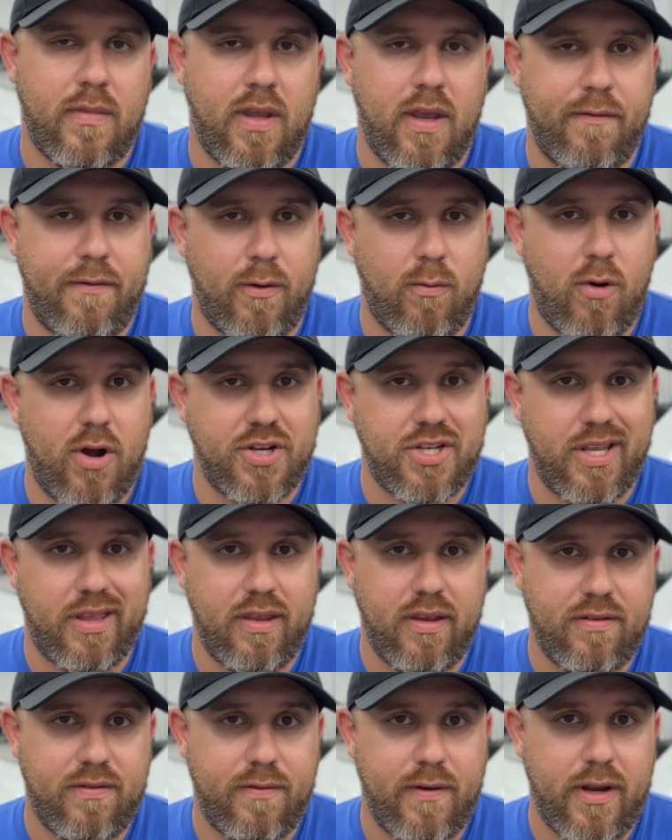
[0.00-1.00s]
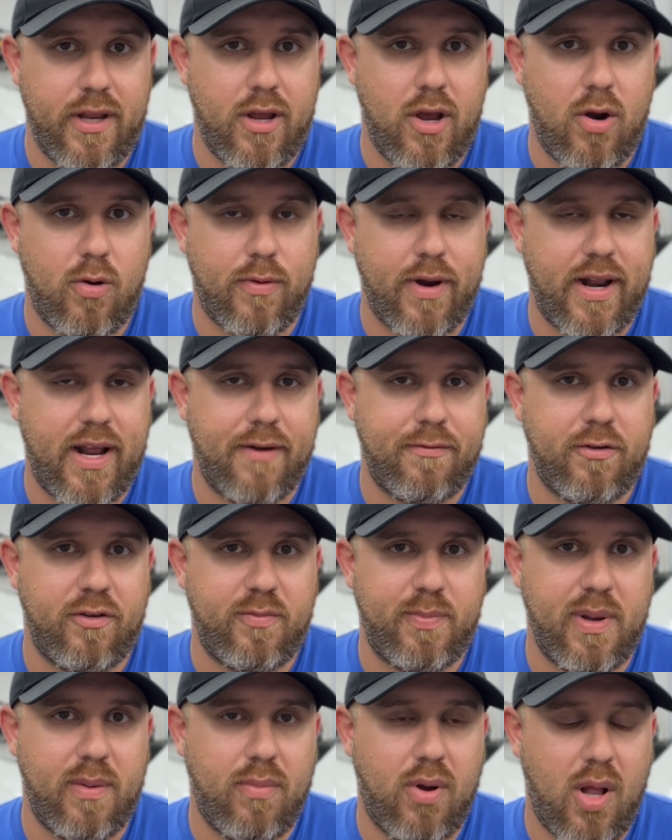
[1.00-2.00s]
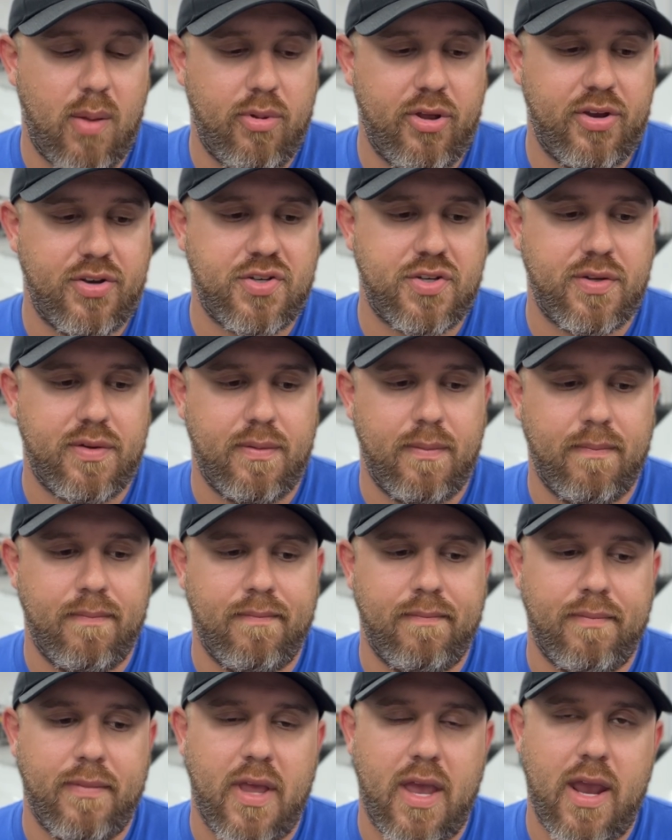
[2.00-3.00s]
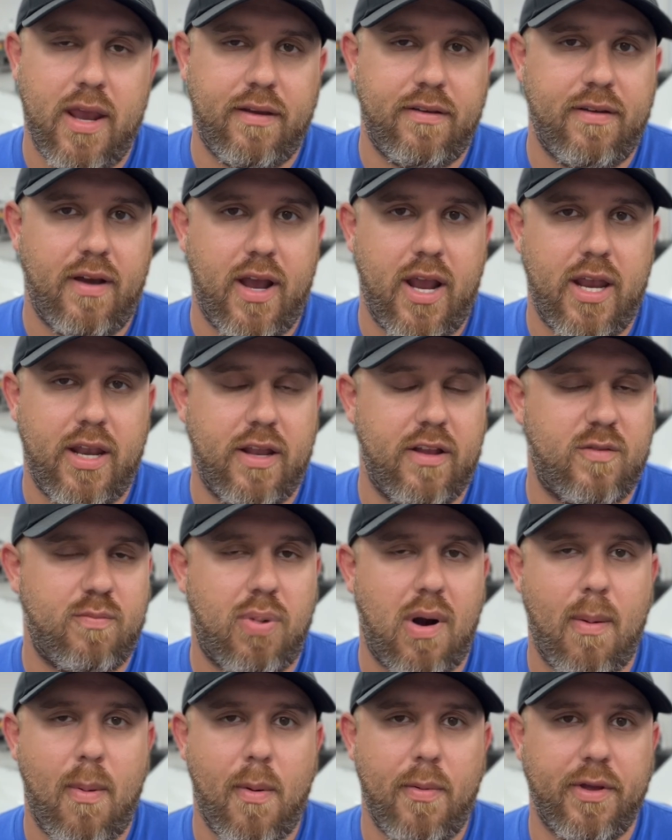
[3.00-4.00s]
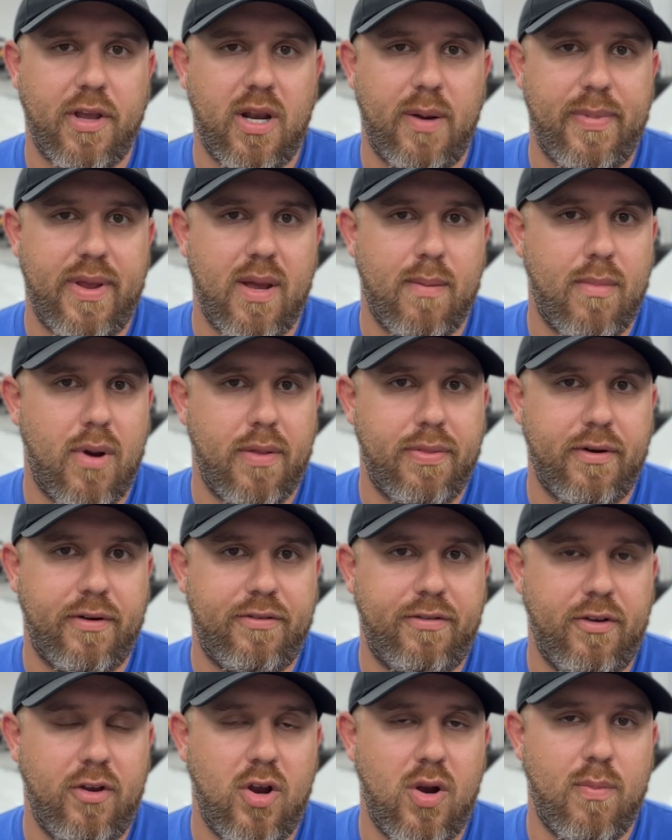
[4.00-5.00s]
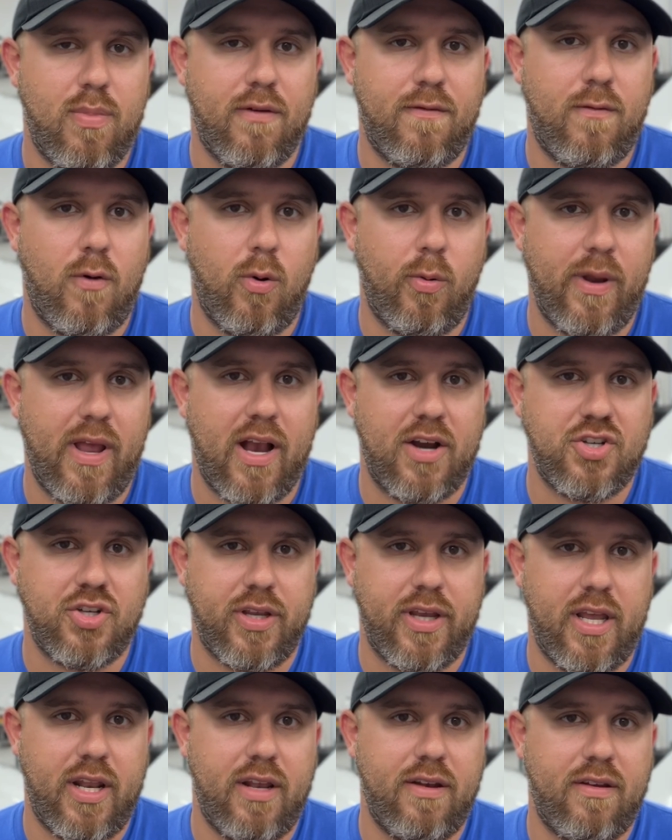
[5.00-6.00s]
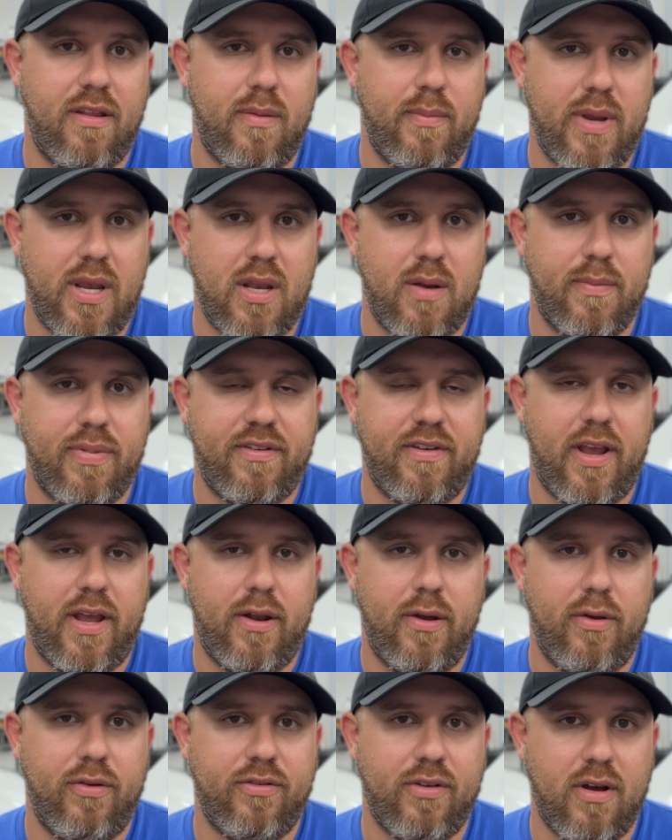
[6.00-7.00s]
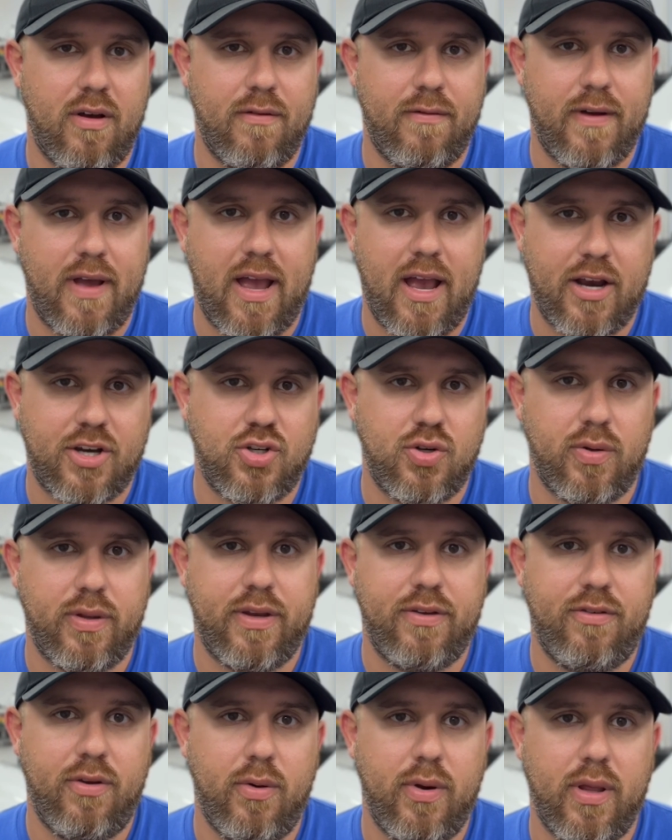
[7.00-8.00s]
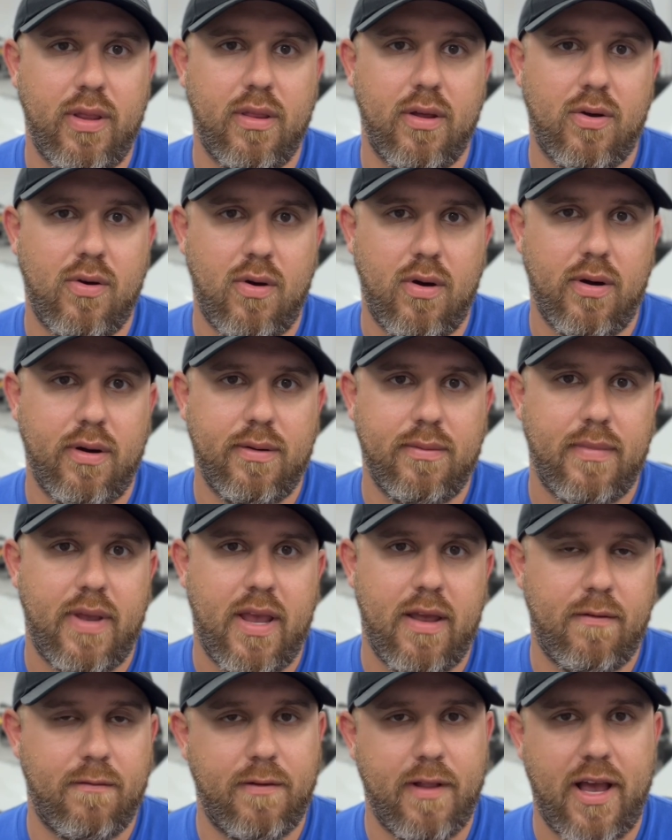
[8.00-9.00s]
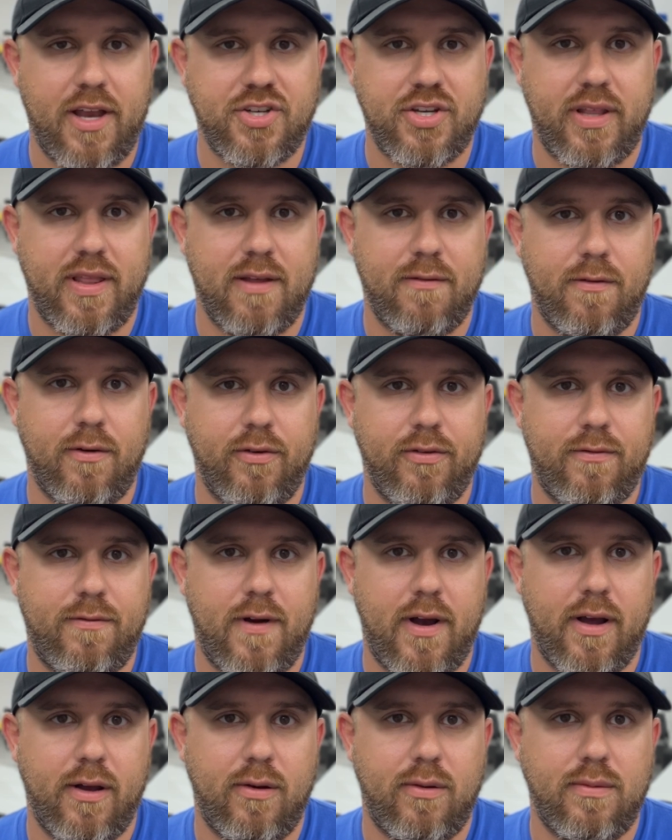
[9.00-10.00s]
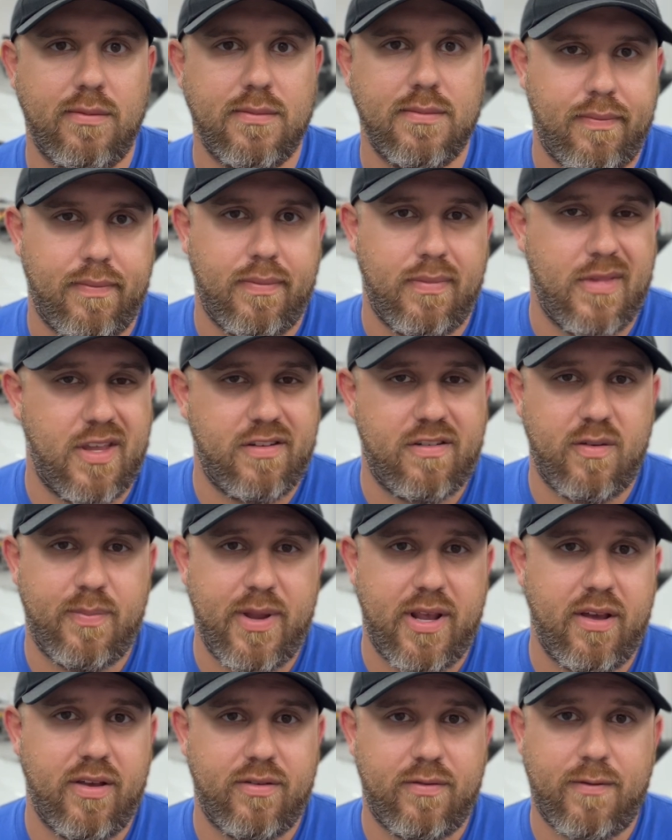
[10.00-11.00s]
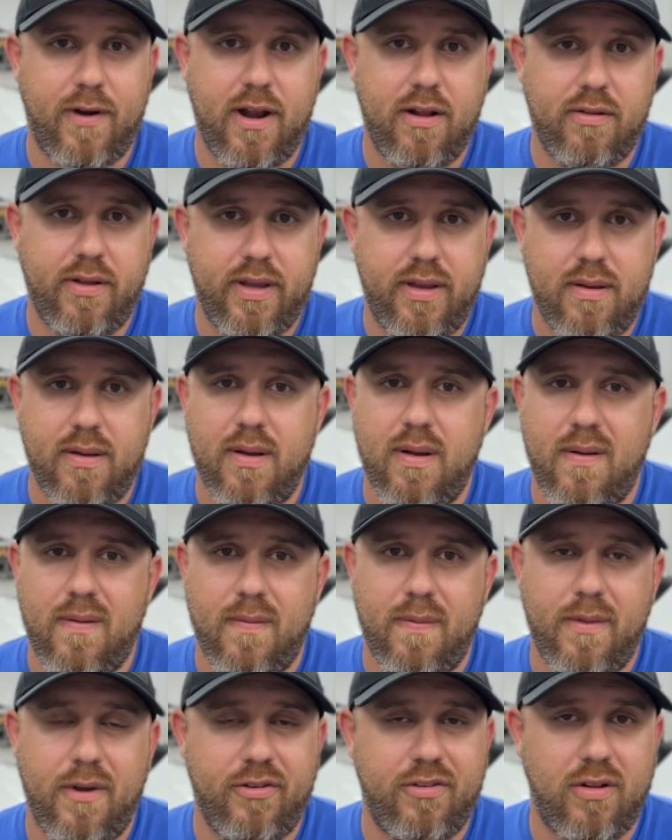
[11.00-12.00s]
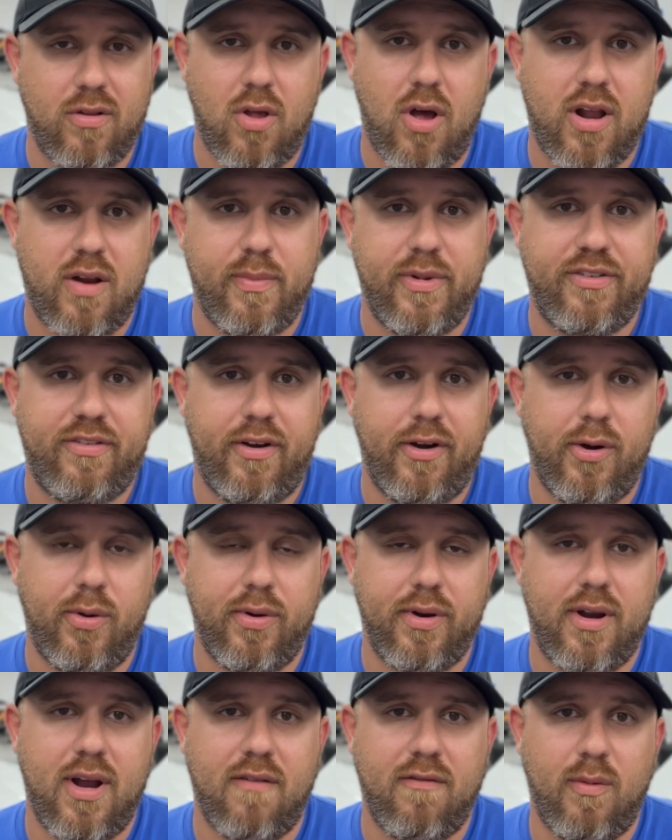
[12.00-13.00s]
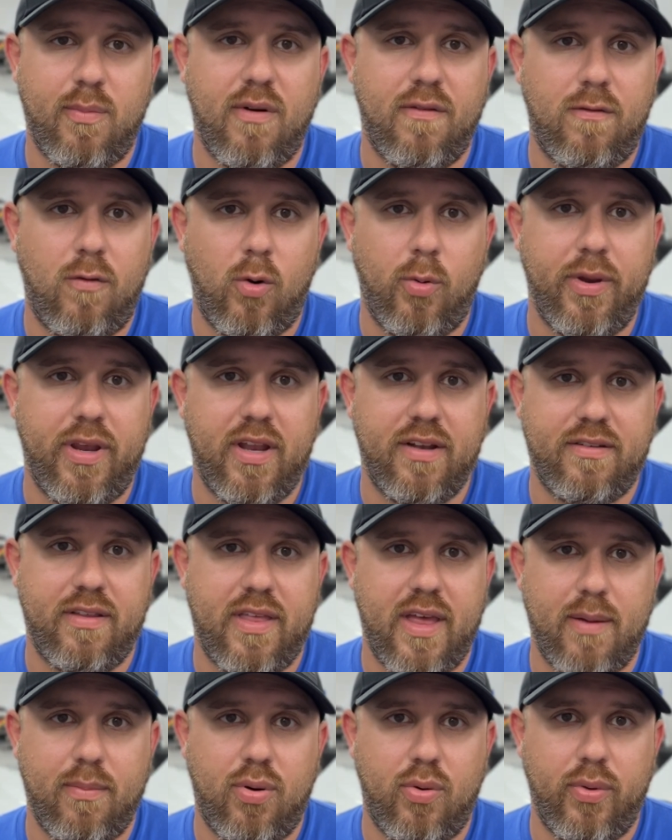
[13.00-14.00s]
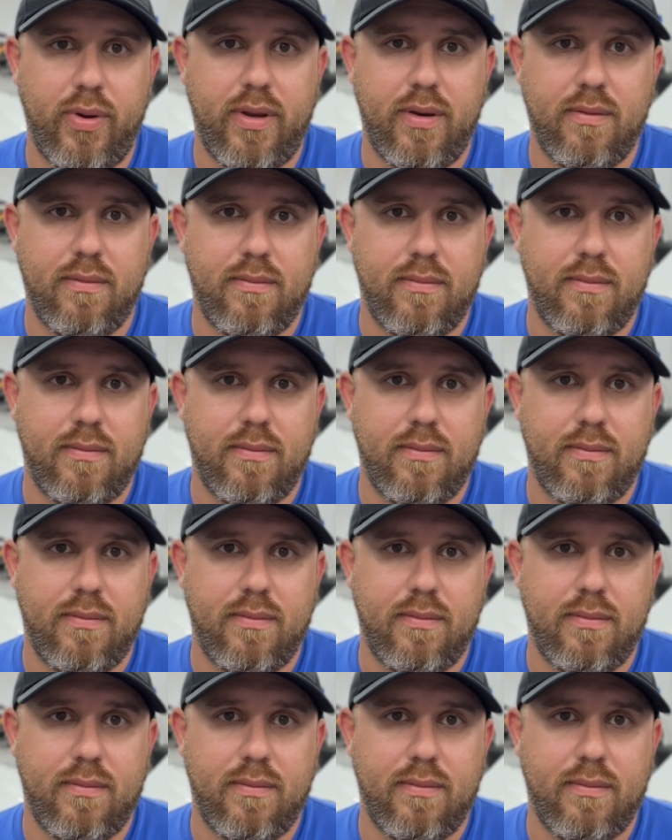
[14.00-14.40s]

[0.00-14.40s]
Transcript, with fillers: If you're watching this video right after it's been published, hang tight. It's probably gonna be a month or two before we actually get into the meat and potatoes of actually tuning the car and flashing the first file. This is because frankly, there's a lot of material to cover before we get to that point.